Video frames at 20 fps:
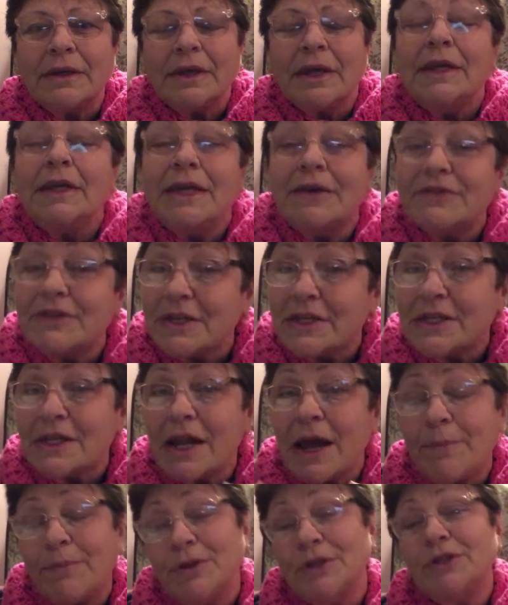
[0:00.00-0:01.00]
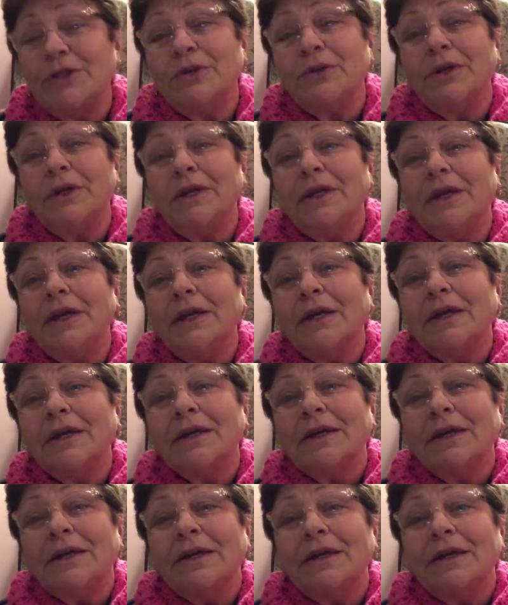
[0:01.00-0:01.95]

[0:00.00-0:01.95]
It gives us an opportunity